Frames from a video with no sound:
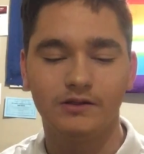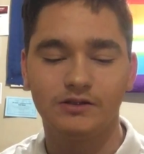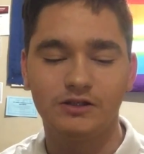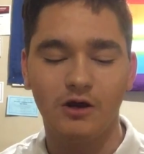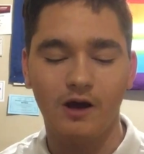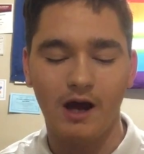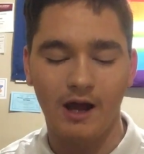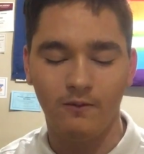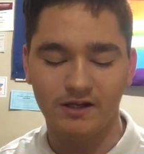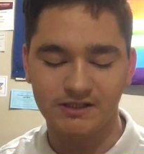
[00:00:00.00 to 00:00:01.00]
So
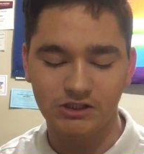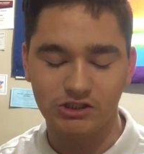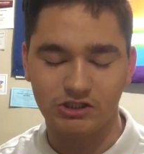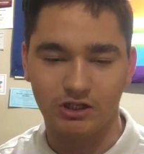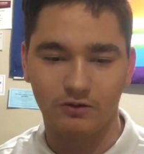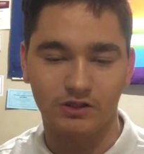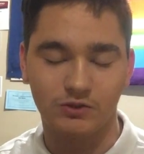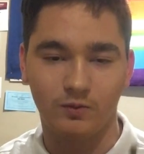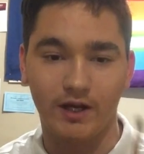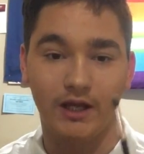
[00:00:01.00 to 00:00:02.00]
I wasn't sure which
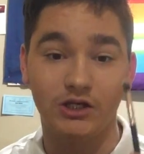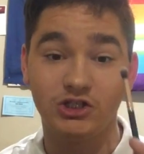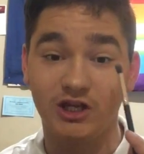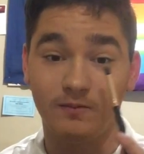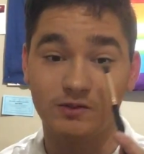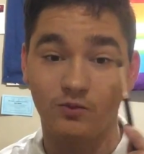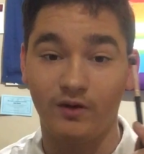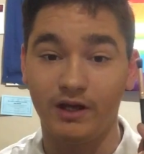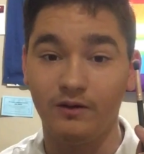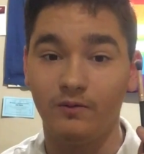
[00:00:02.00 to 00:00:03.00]
way James
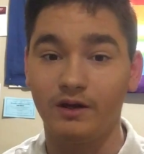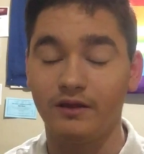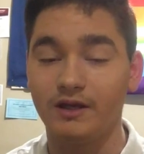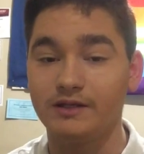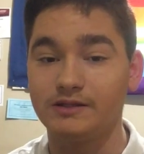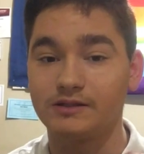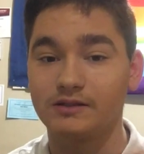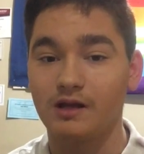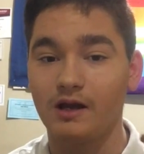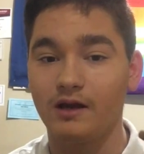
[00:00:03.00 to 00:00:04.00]
went with his